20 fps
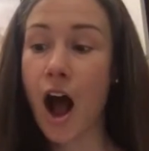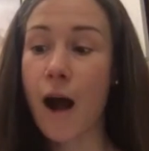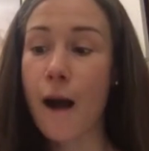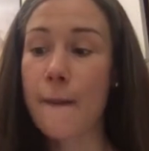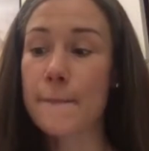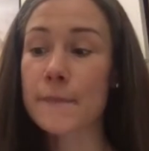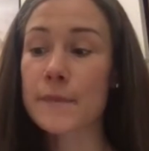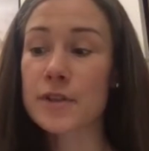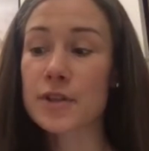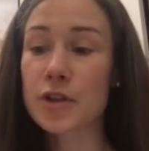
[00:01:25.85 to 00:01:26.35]

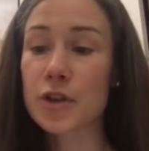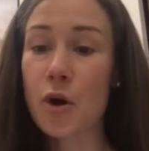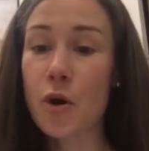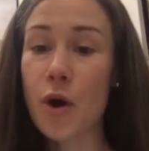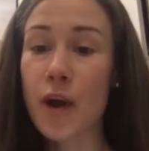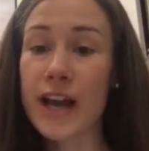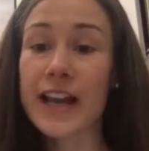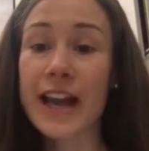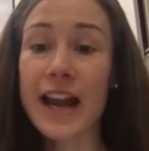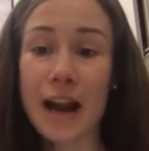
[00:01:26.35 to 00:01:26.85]
So
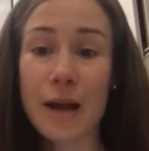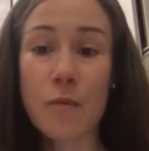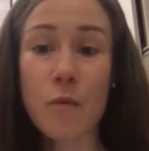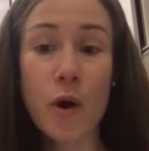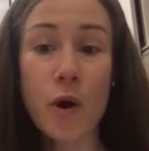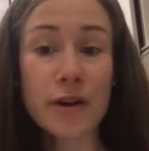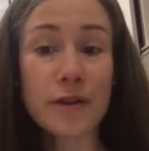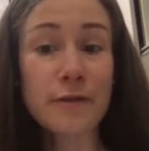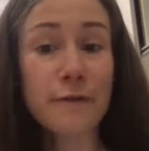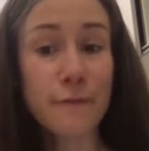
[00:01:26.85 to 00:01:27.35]
again, I'm
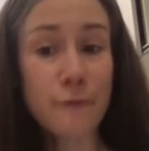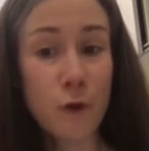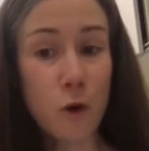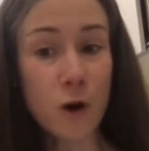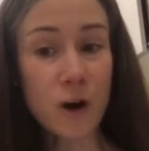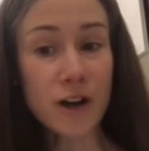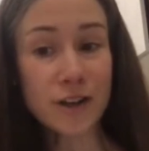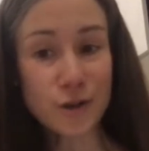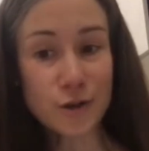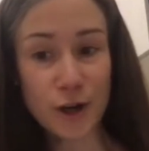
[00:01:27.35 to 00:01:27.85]
one of
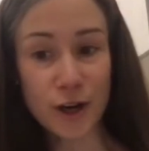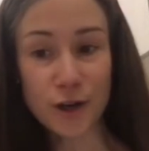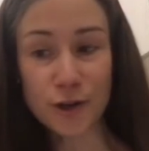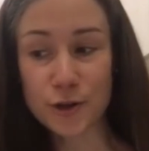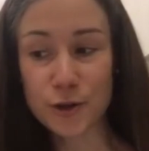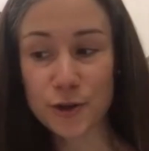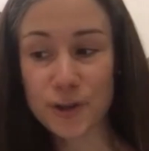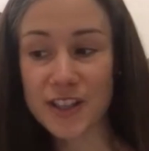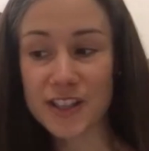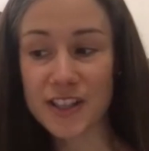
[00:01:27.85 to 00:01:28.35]
4
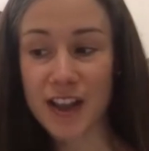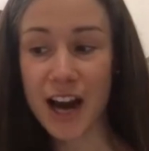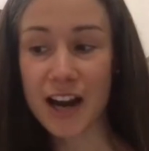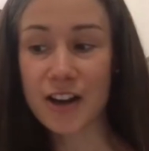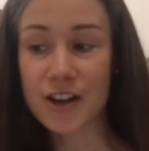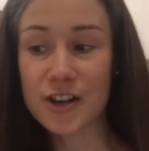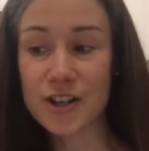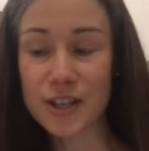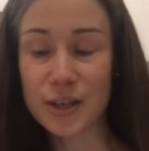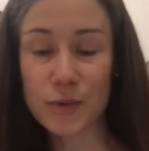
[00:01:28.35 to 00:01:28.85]
instructional
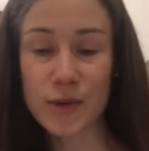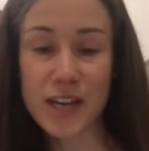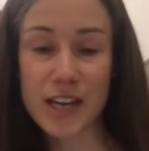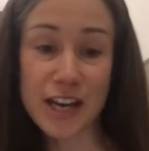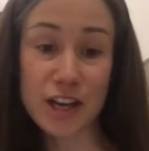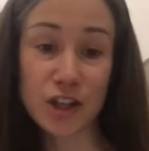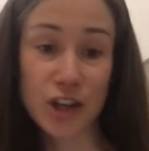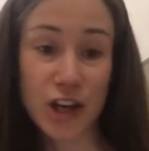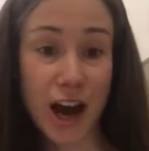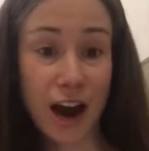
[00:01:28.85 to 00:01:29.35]
designers, and we
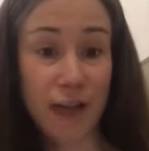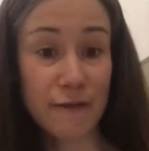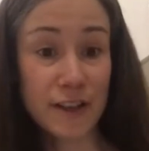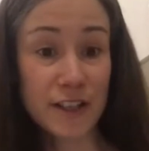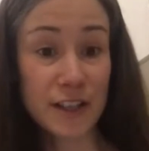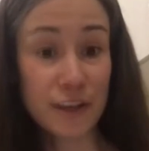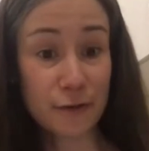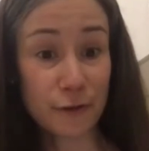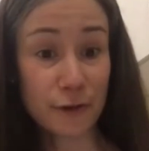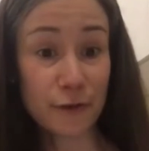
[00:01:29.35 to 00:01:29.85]
each have a
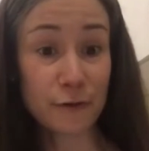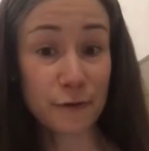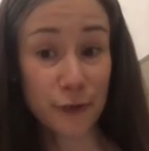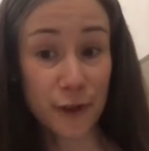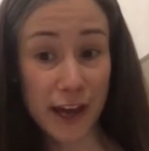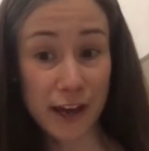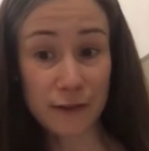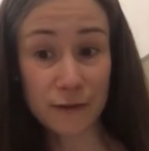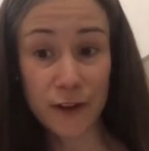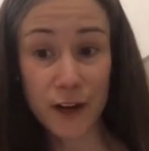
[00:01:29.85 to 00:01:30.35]
different
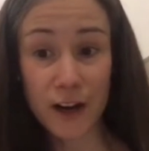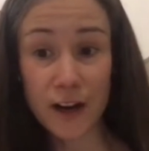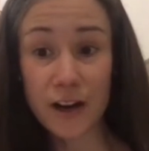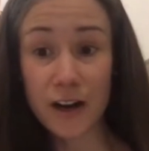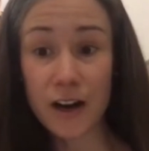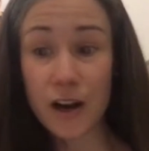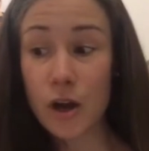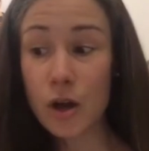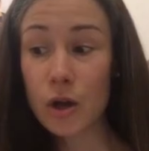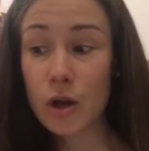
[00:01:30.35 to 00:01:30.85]
flavor
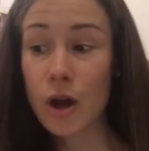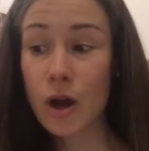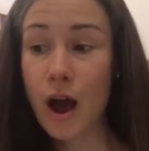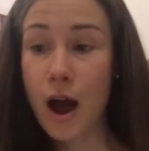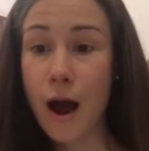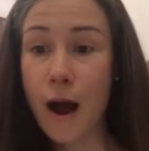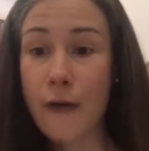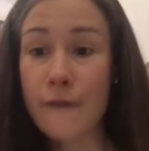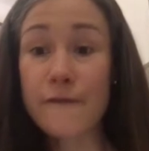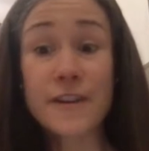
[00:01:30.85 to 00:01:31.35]

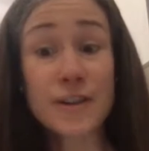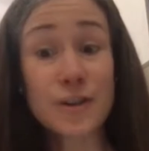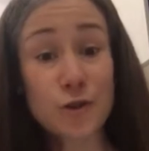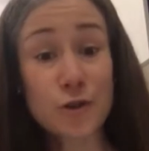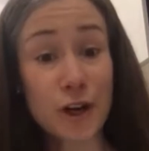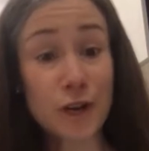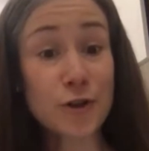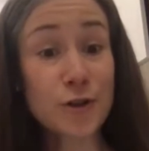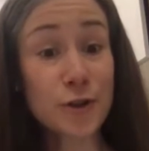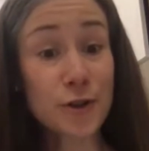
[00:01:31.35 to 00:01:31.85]
of
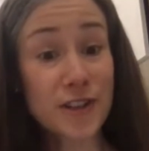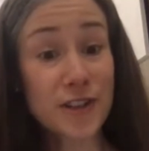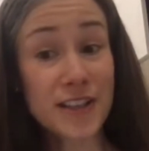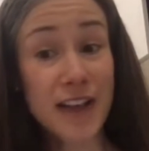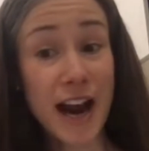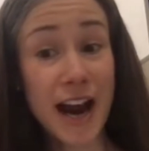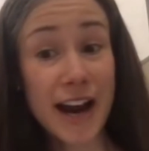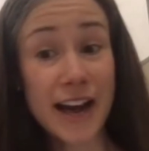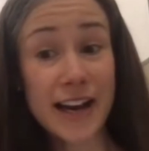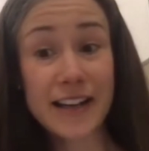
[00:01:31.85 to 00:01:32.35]
instructional
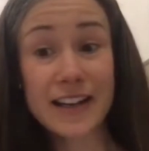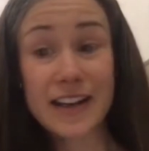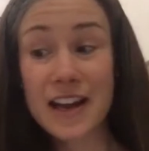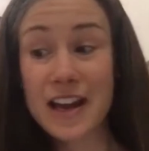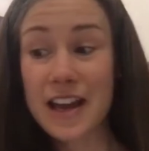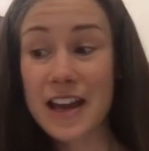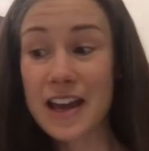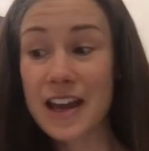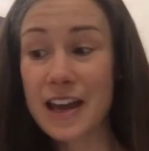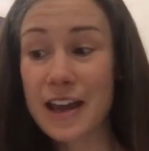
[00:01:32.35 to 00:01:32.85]
design,
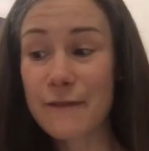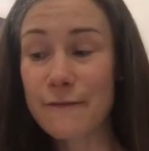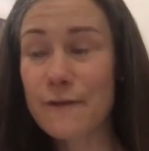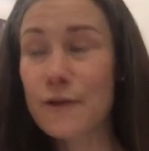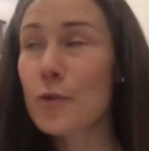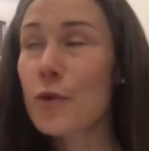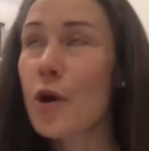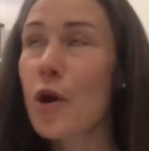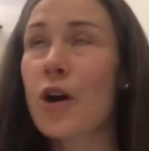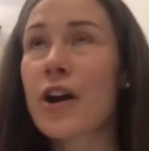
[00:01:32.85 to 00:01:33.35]

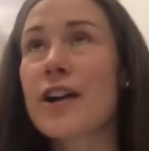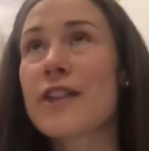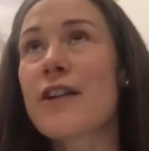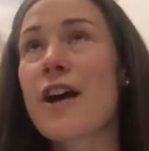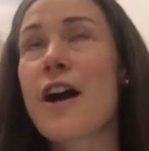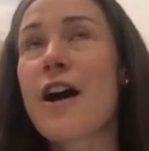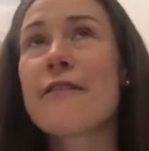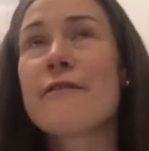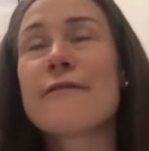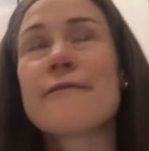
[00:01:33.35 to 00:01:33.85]
or
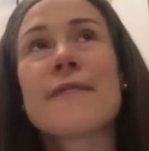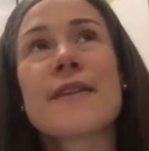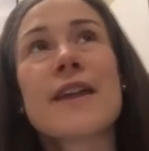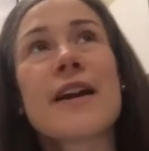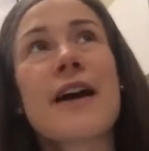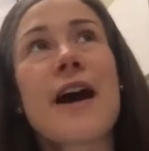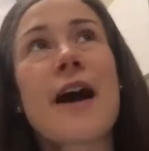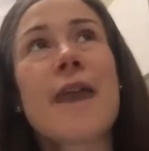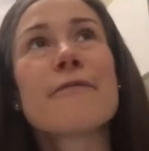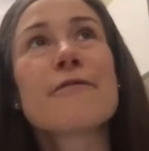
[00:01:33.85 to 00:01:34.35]

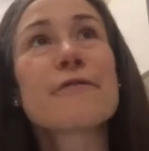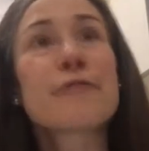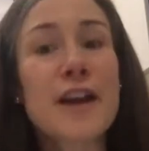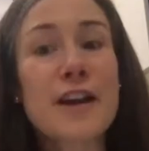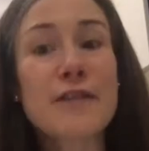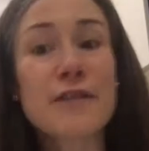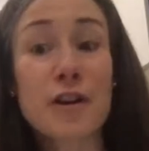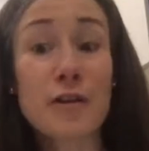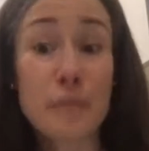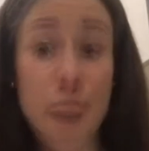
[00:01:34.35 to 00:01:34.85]
a
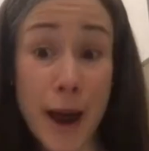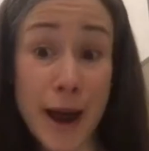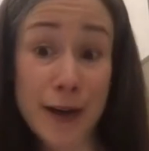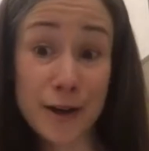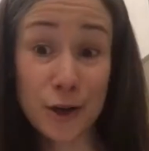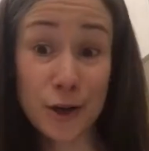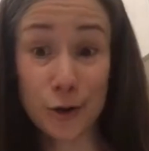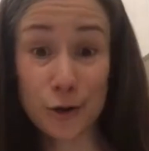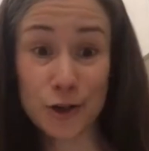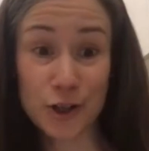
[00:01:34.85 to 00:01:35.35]
flavor of
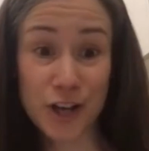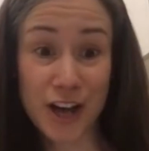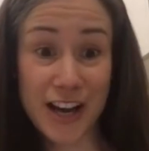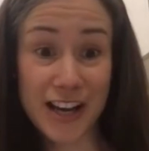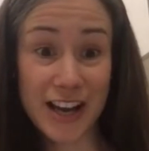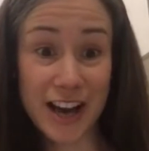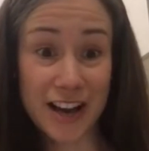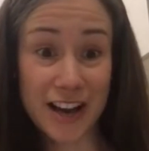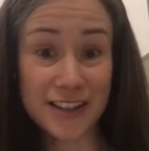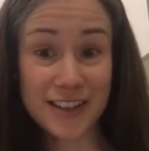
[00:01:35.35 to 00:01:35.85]
pedagogy, I
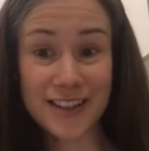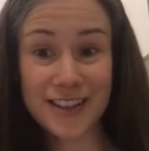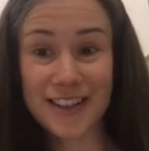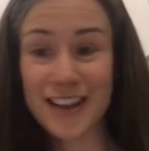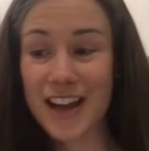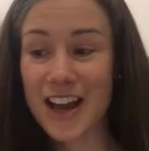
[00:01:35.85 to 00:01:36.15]
guess.